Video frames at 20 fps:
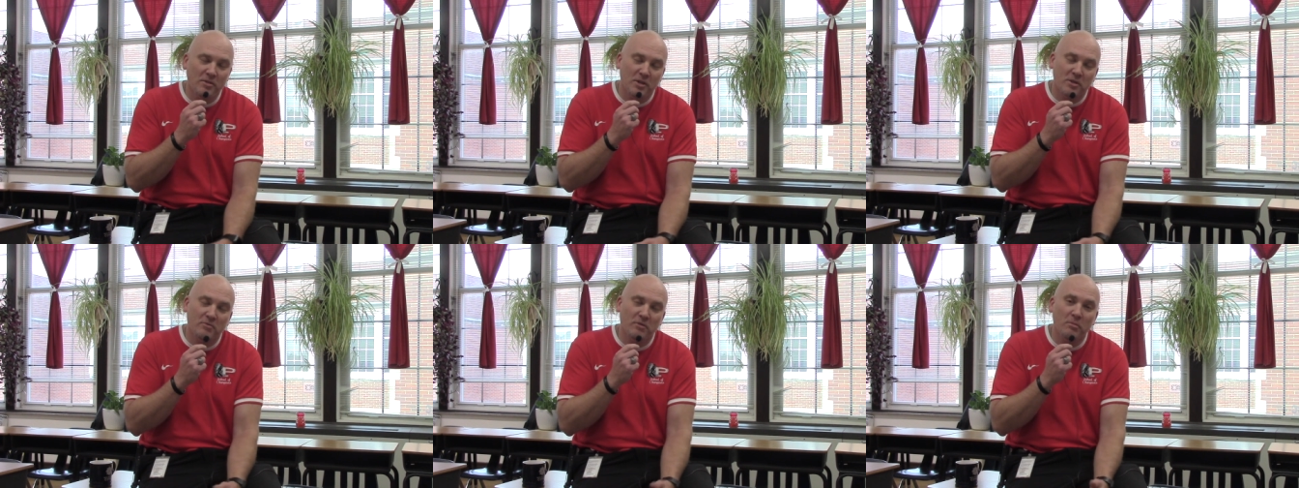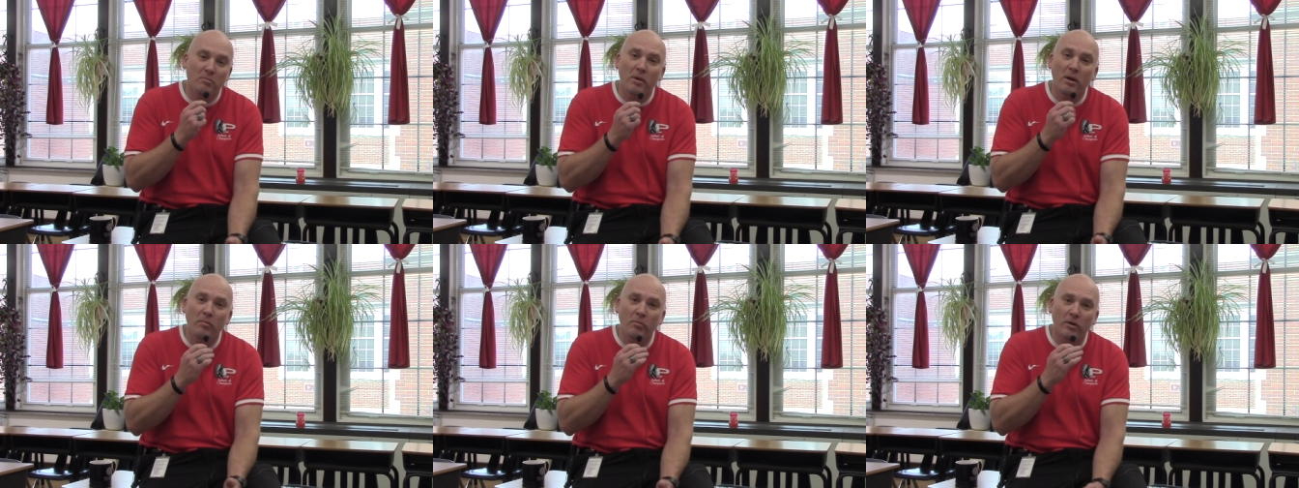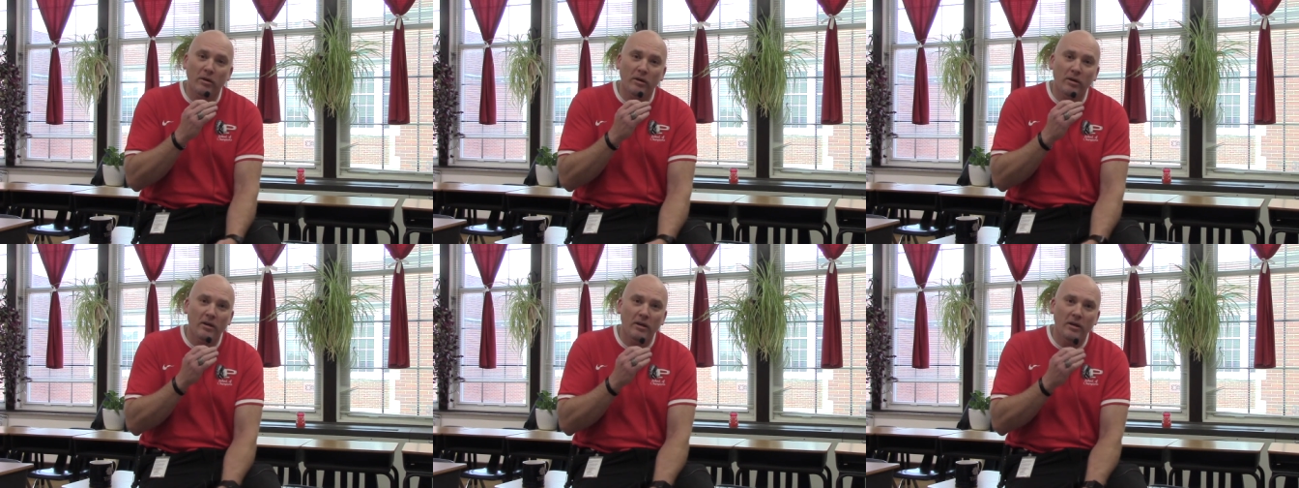Just
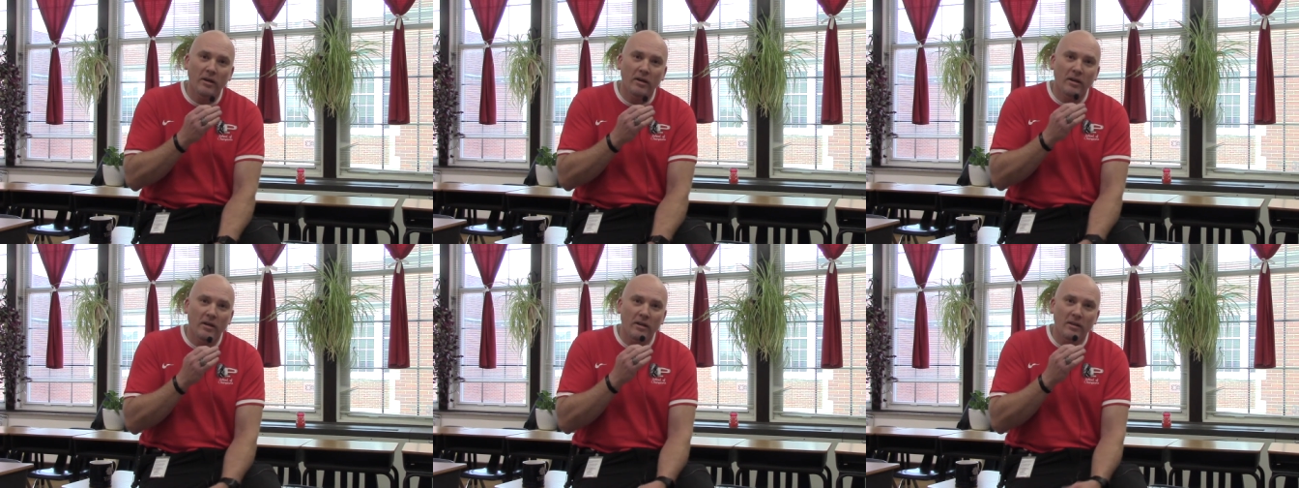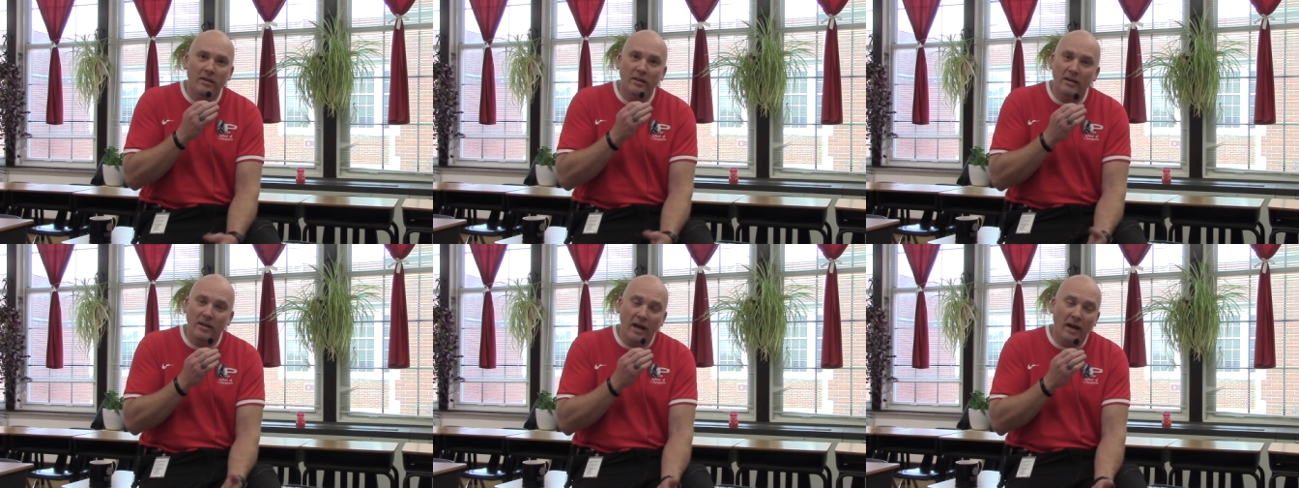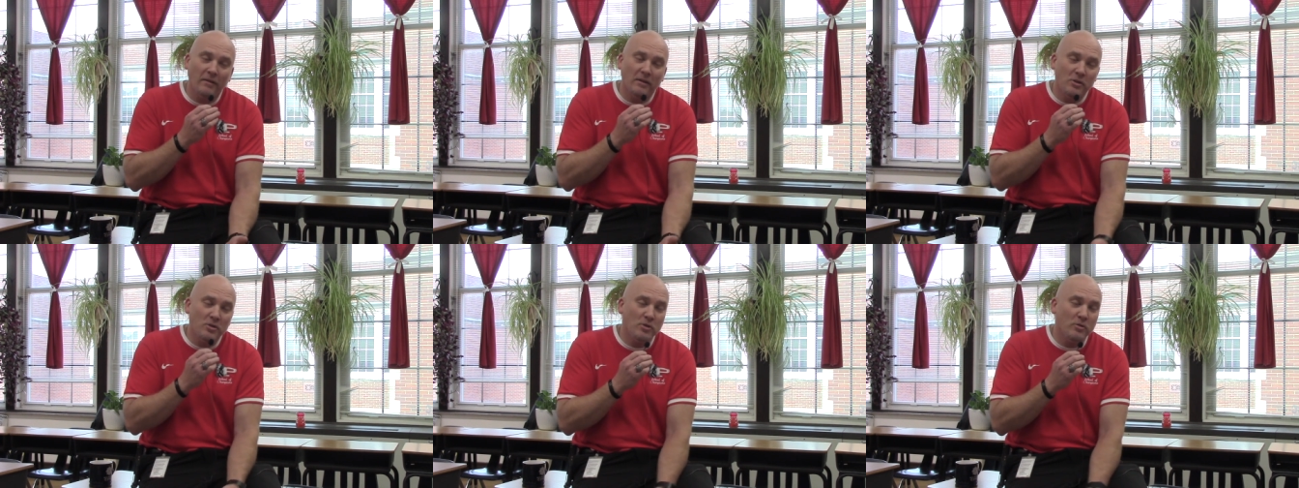remember, that
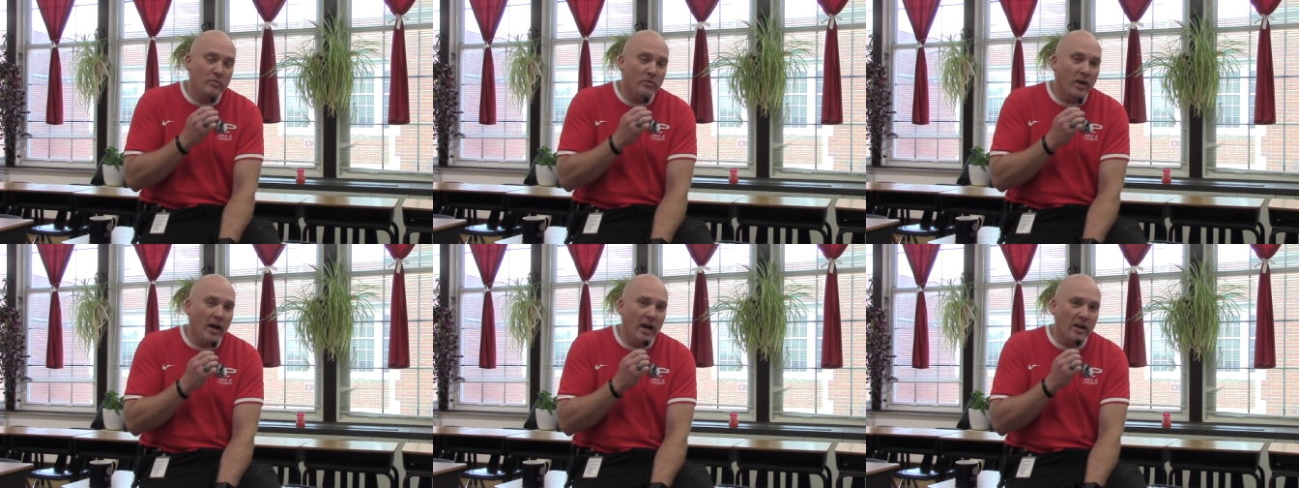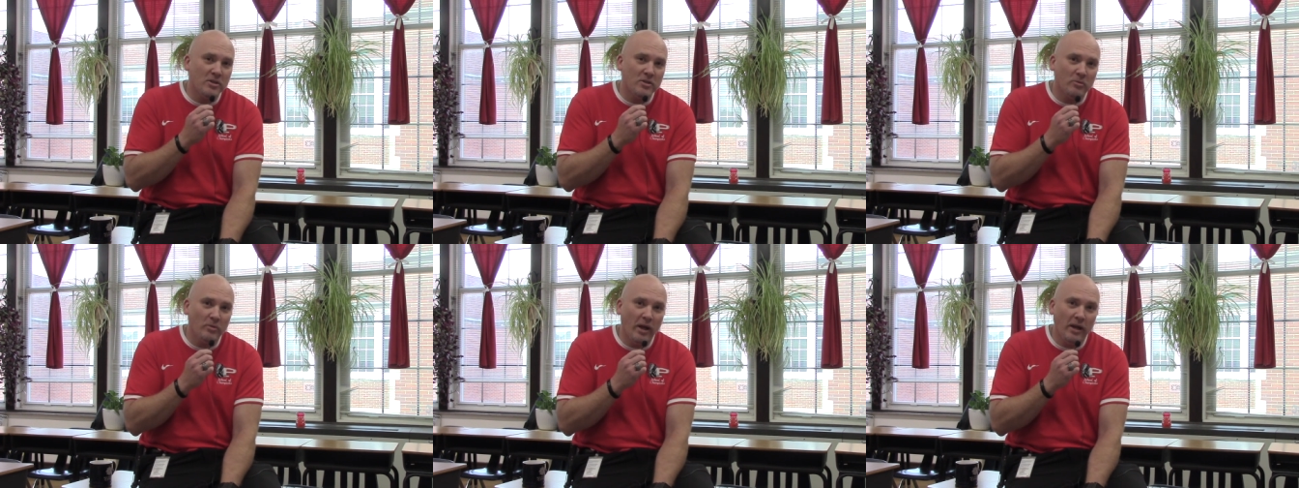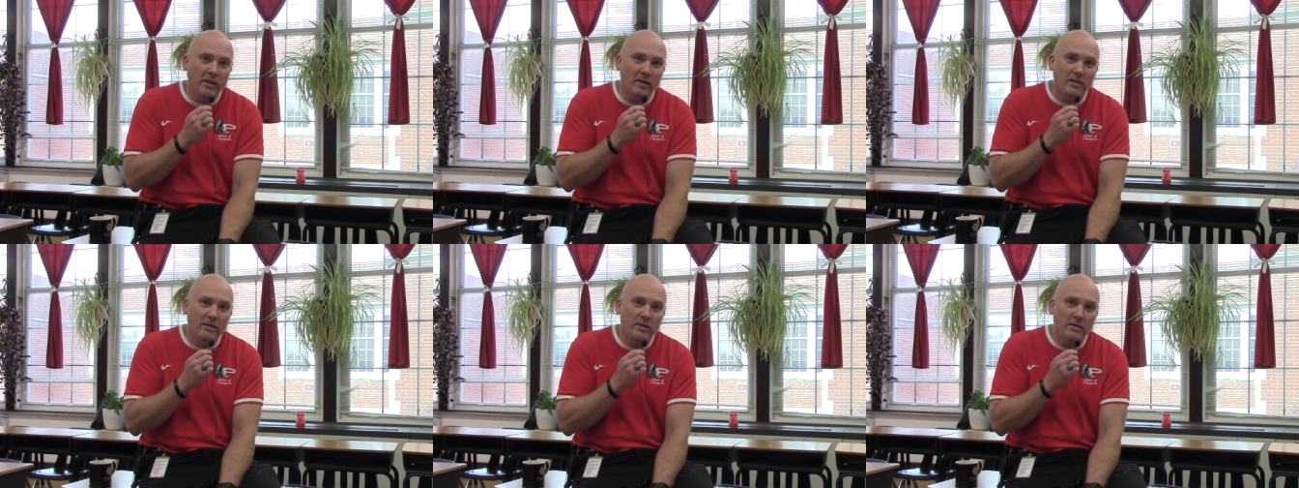now that you
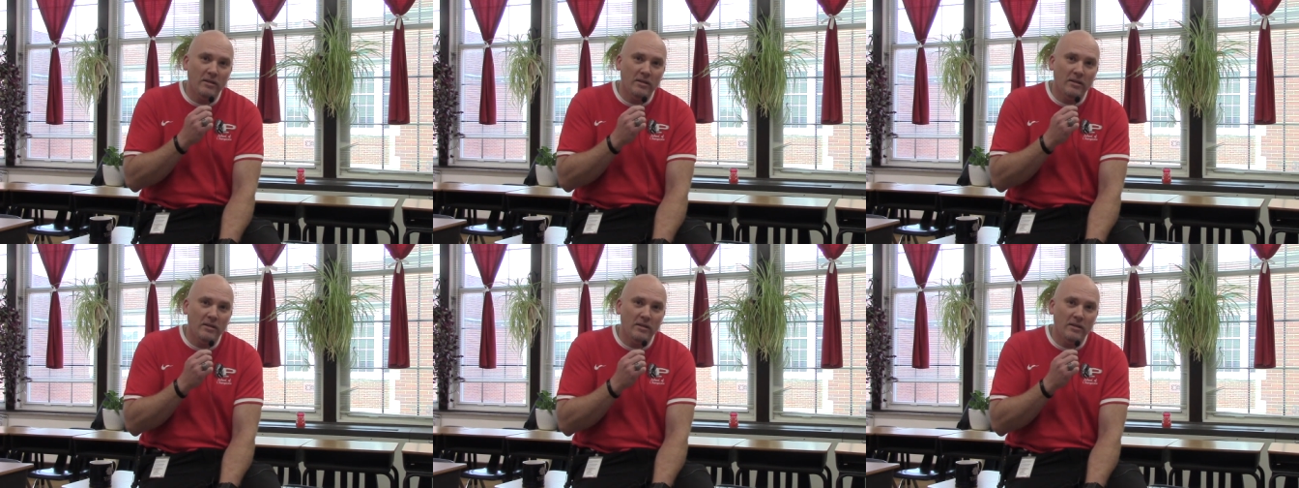graduated,